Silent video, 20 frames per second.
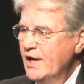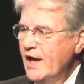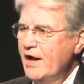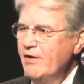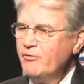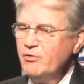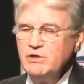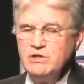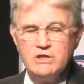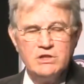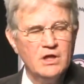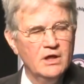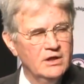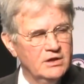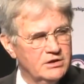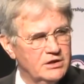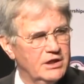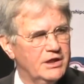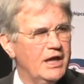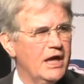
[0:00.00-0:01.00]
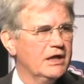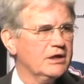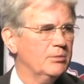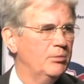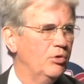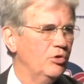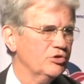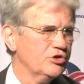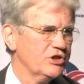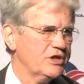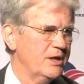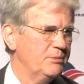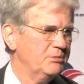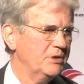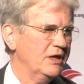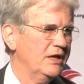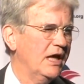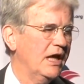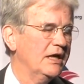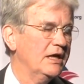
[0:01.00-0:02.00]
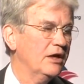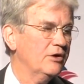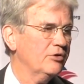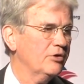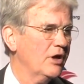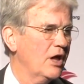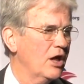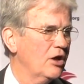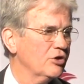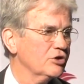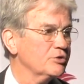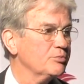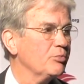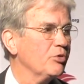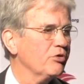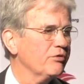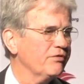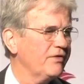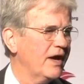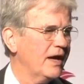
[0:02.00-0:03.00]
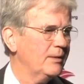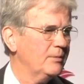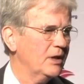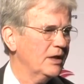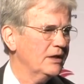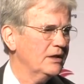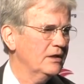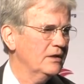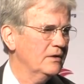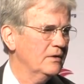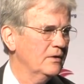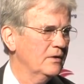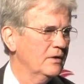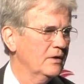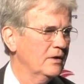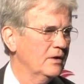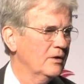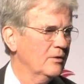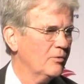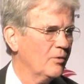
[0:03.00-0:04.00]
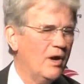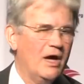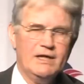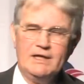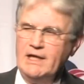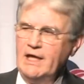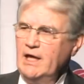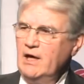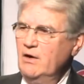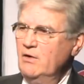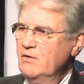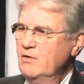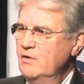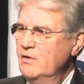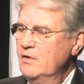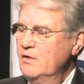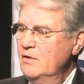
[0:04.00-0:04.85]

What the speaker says: Average deductible is $7,900 per family right now.